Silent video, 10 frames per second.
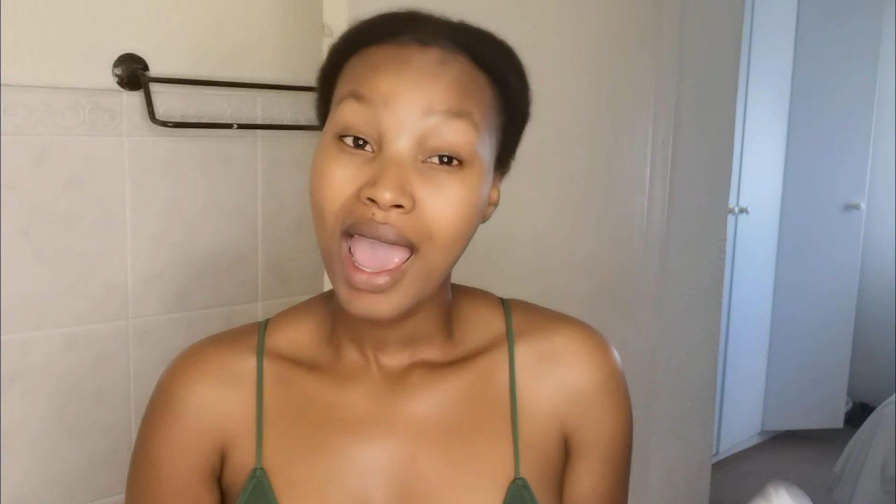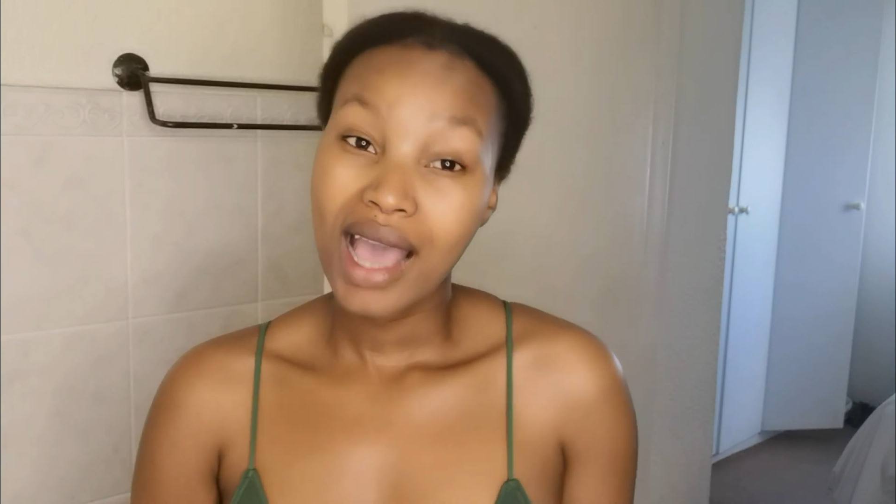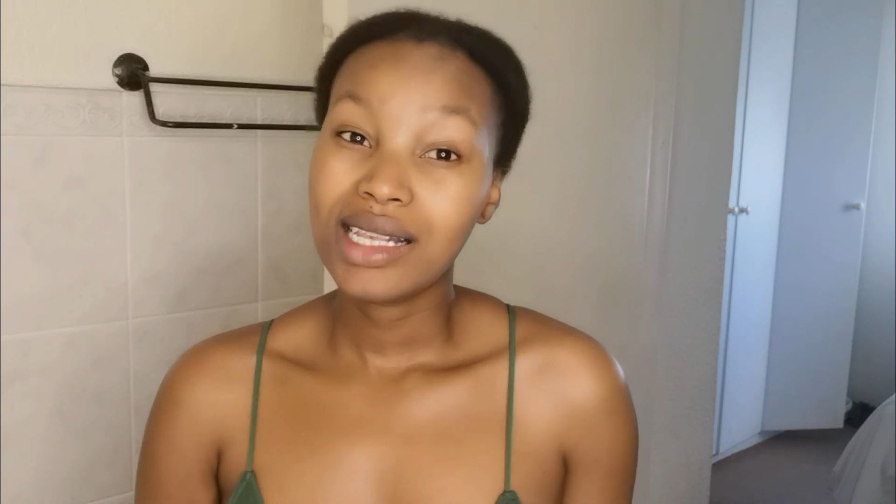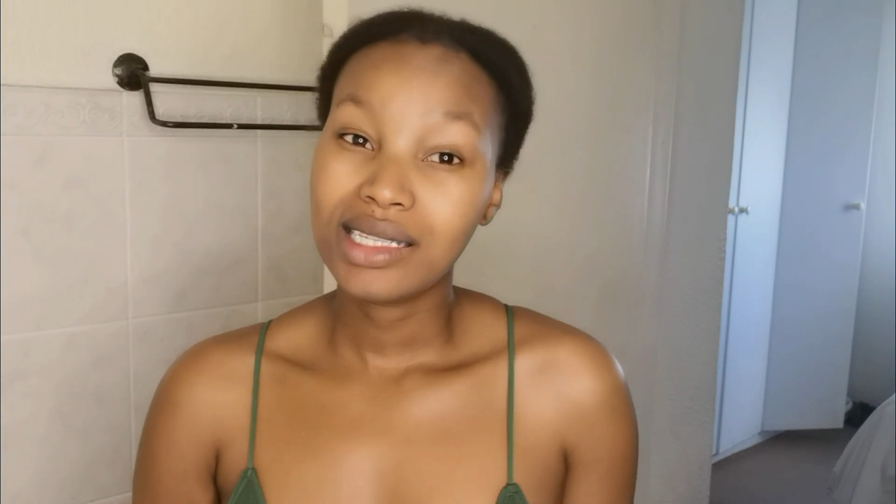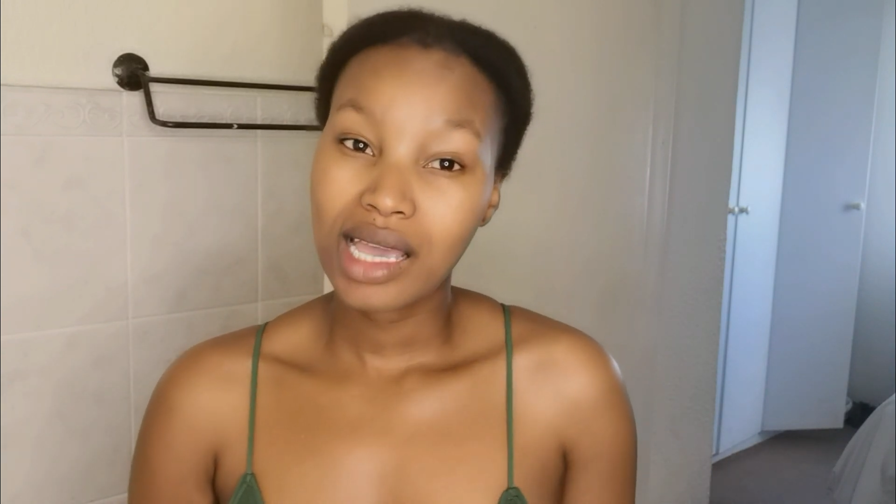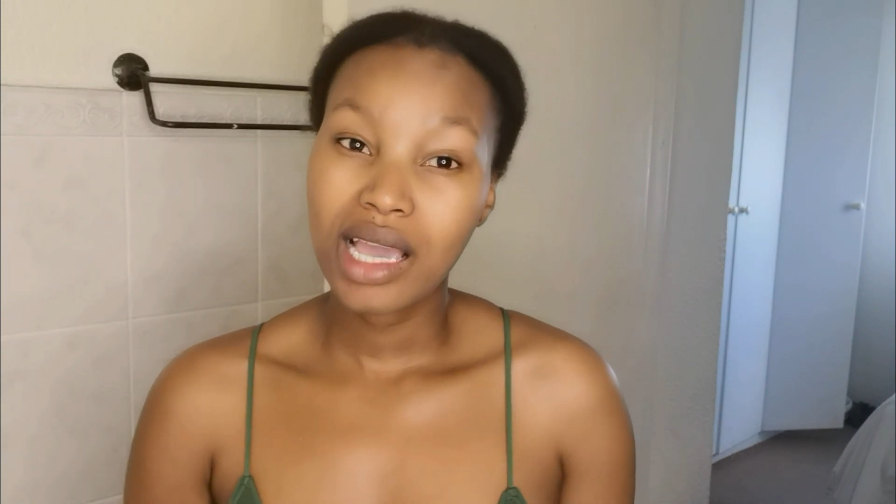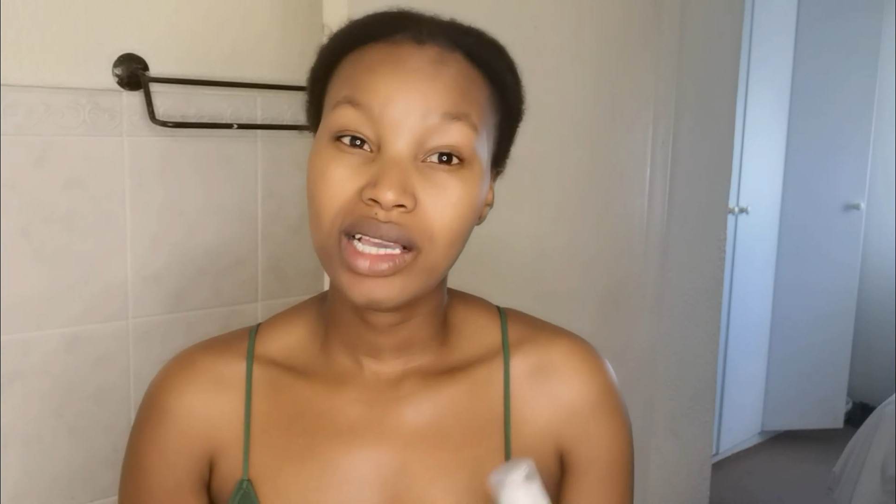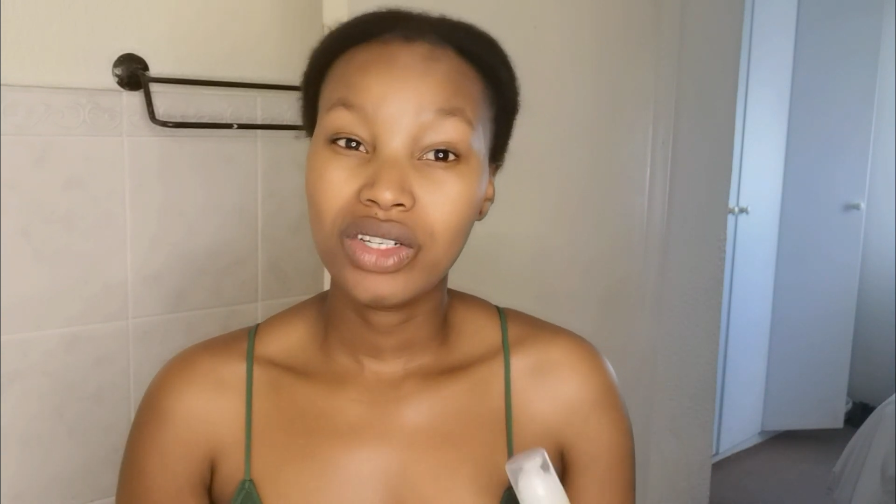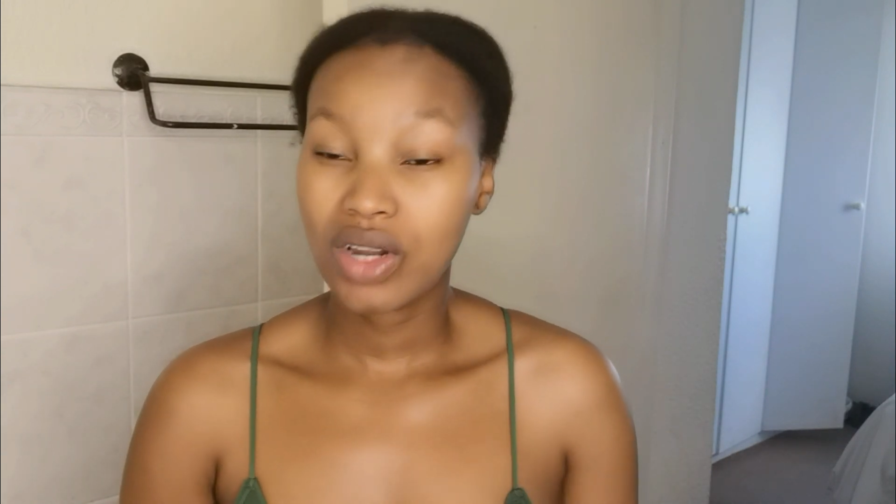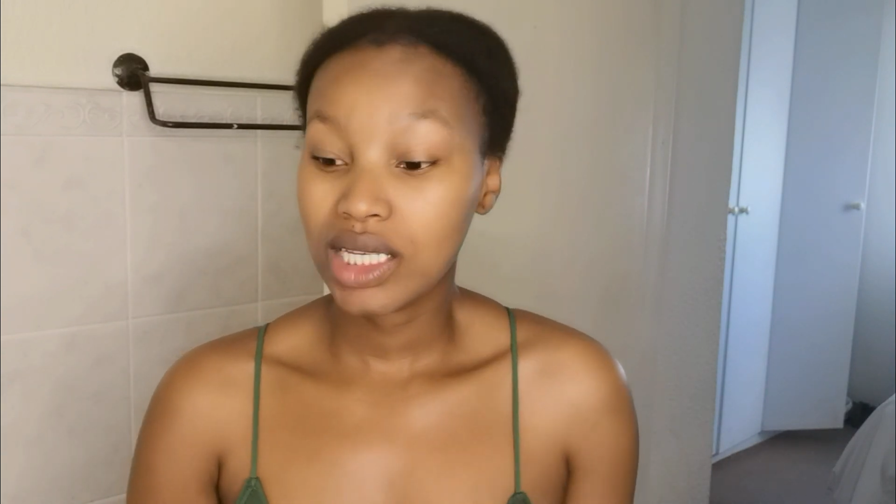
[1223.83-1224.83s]
has
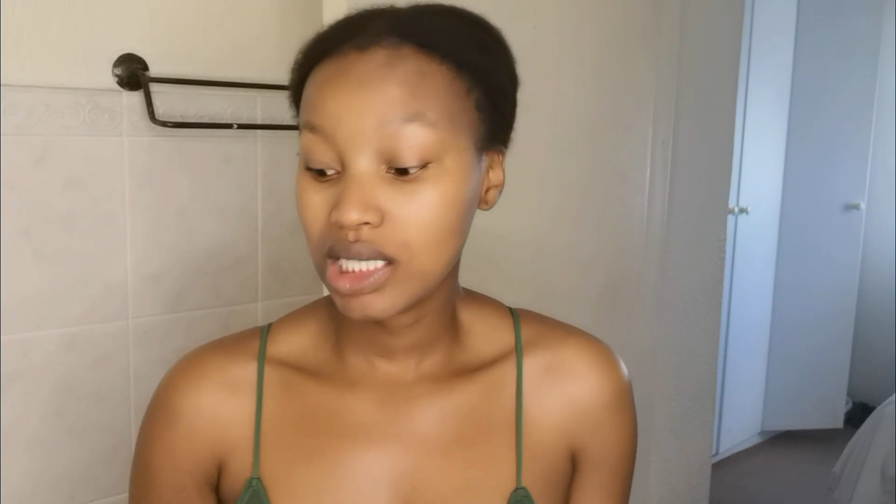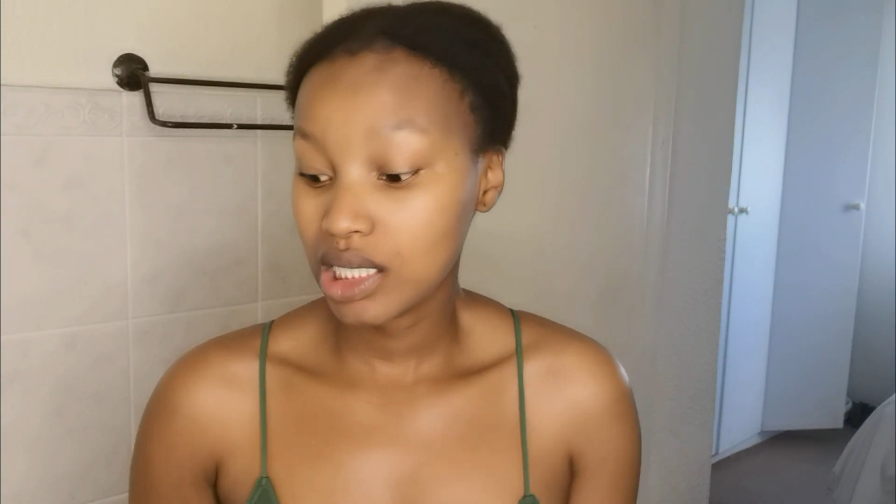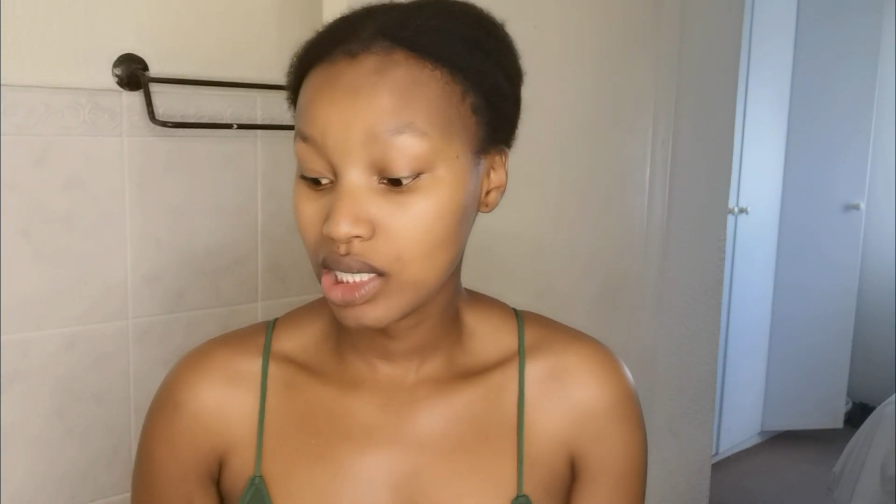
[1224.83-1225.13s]
a trusted